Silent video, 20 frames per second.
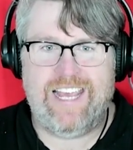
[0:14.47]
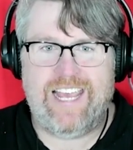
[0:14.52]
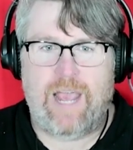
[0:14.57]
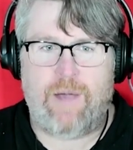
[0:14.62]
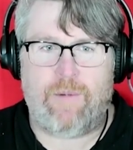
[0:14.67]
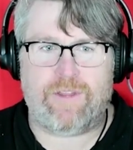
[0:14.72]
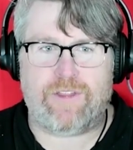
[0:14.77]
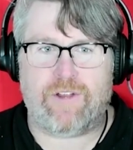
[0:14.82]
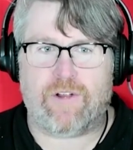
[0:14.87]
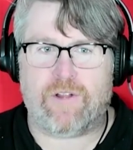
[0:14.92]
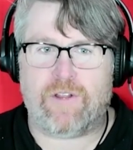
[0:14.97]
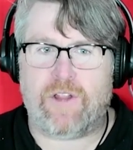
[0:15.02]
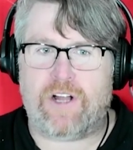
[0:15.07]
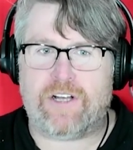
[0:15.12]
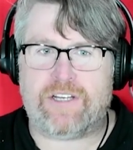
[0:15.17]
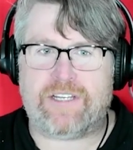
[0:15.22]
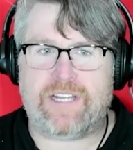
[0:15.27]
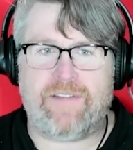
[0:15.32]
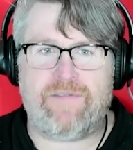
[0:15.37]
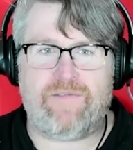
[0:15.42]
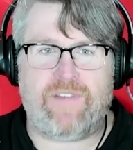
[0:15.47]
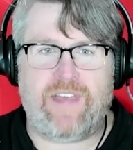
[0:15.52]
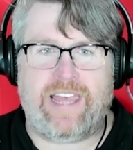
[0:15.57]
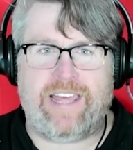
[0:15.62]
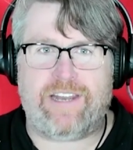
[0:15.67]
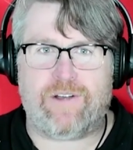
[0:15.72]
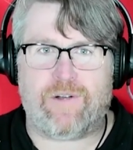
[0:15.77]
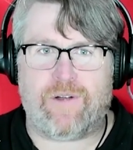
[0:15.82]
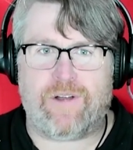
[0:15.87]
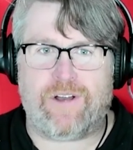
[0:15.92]
And whether you're a longtime
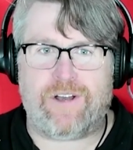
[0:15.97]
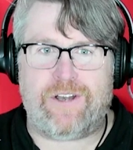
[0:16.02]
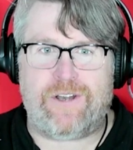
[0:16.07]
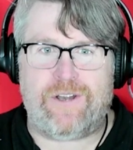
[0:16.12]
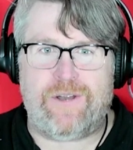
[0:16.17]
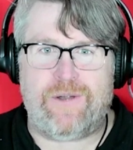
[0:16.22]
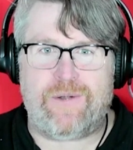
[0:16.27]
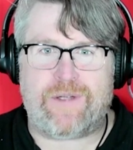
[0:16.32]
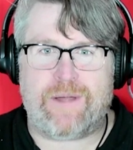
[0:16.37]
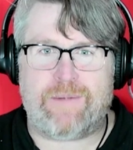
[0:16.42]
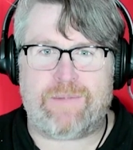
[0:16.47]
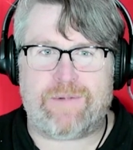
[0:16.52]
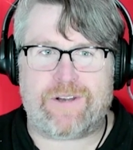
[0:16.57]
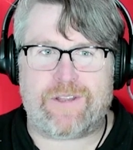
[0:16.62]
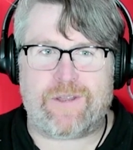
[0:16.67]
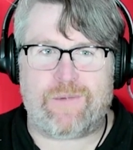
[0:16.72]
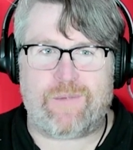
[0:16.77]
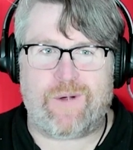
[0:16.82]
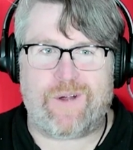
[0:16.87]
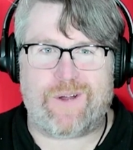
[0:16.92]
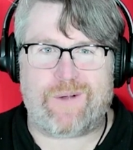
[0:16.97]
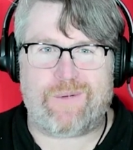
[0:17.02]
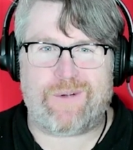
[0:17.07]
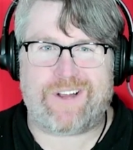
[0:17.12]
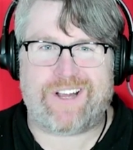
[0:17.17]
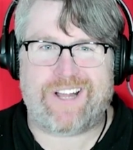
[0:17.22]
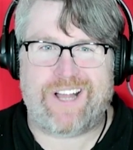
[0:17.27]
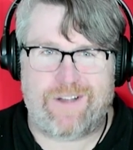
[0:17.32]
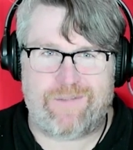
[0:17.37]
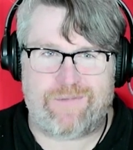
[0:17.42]
fan or a newcomer to their work,
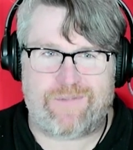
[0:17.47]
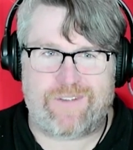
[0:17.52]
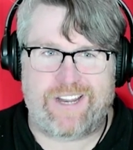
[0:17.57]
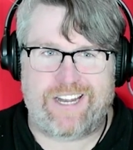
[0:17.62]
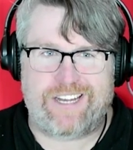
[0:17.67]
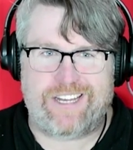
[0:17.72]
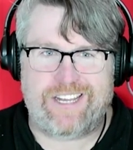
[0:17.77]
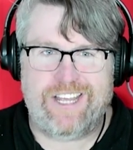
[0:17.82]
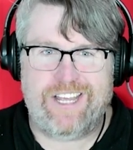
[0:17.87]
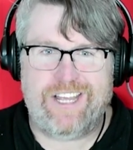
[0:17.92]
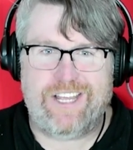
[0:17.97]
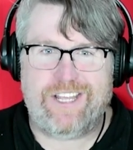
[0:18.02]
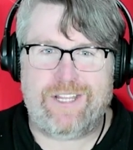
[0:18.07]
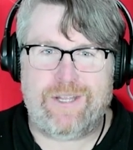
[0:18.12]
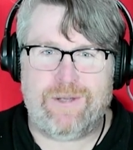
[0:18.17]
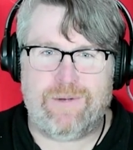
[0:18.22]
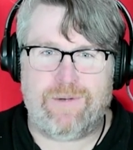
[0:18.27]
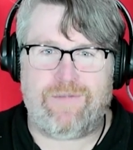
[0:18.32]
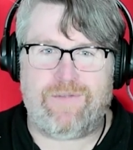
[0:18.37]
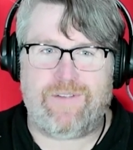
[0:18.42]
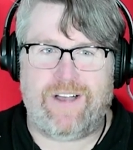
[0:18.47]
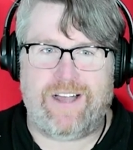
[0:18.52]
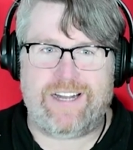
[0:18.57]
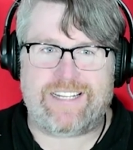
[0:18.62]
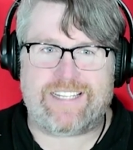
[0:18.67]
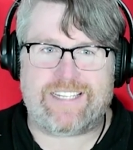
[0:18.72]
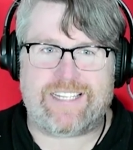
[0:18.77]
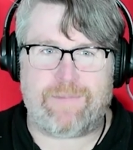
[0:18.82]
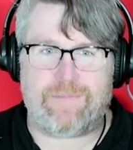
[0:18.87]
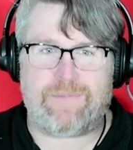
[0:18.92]
we're confident you will
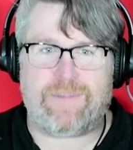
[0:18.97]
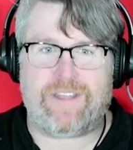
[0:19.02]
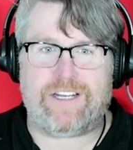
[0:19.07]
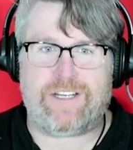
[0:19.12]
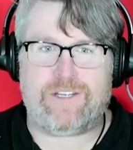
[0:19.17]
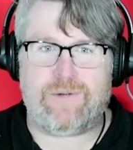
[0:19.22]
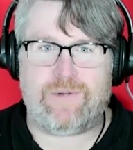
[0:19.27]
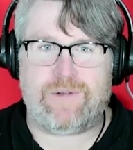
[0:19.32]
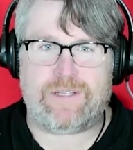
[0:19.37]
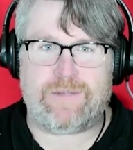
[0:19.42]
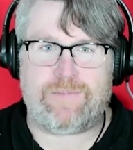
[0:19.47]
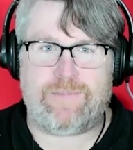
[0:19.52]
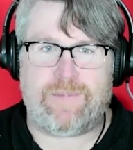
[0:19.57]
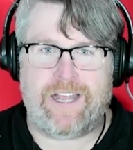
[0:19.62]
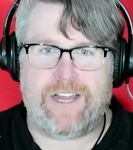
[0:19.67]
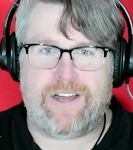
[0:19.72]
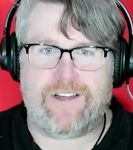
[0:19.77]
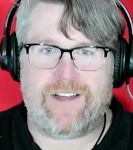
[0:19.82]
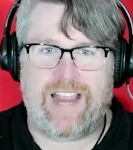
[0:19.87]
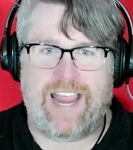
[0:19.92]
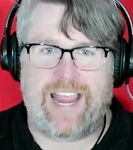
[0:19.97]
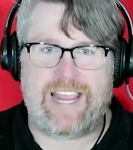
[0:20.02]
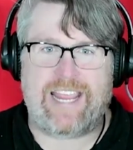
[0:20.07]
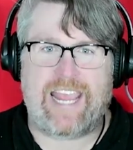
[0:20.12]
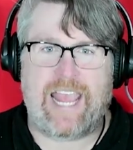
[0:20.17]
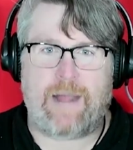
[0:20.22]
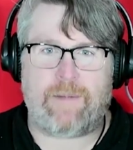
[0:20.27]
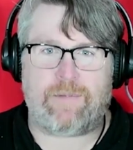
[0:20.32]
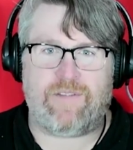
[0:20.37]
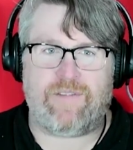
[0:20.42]
find something to inspire and
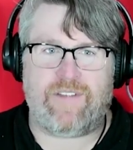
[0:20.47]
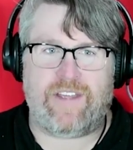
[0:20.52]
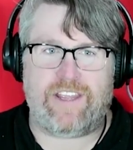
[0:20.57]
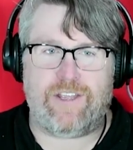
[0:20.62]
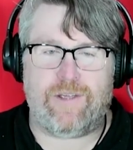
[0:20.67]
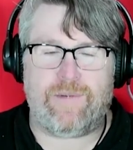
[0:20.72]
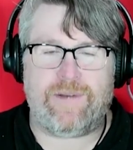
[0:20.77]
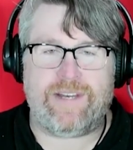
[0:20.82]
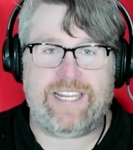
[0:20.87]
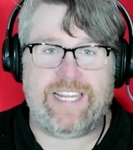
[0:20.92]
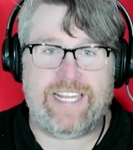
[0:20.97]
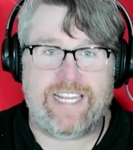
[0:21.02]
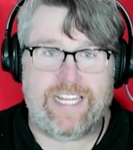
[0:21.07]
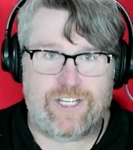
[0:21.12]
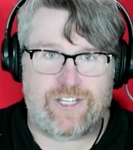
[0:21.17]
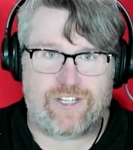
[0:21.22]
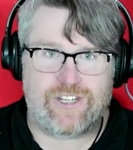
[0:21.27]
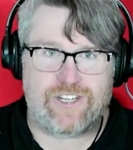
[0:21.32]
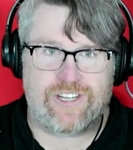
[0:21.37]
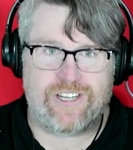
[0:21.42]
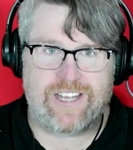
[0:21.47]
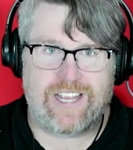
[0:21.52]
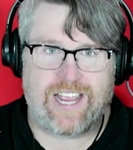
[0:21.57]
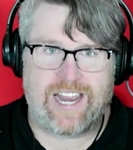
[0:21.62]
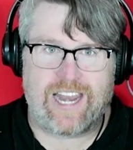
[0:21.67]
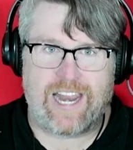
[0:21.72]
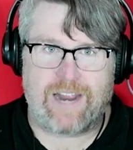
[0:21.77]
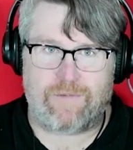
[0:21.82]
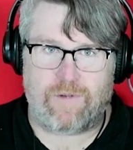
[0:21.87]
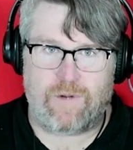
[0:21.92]
captivate you in each
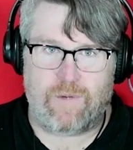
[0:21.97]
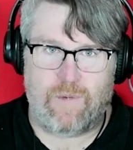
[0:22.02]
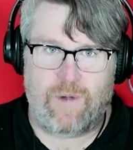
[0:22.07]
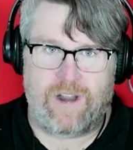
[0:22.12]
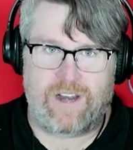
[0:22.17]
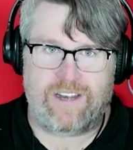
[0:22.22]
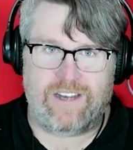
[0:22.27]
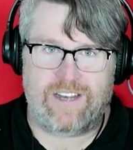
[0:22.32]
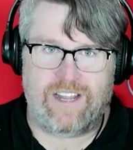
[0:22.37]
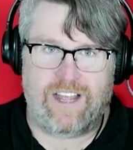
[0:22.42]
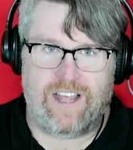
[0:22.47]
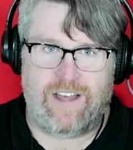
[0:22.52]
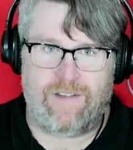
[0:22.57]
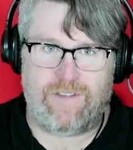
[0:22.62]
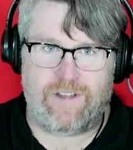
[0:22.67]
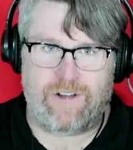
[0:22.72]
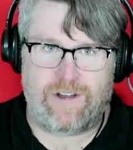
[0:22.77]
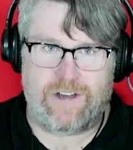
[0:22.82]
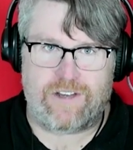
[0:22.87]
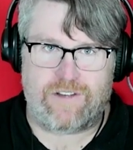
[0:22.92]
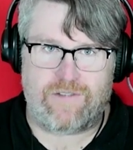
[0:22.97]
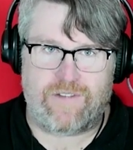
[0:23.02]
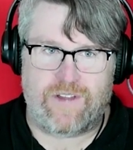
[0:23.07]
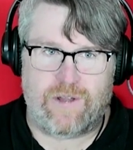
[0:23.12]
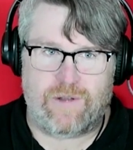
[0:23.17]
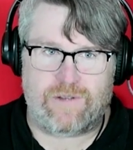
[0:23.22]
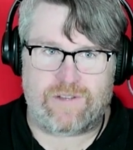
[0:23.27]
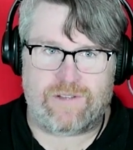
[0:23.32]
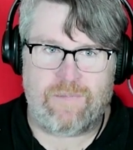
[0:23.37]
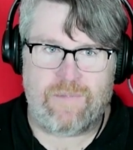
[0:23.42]
and every one of their
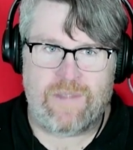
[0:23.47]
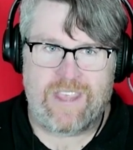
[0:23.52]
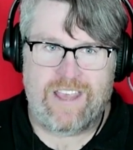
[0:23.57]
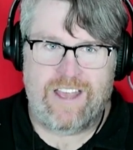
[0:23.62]
interviews.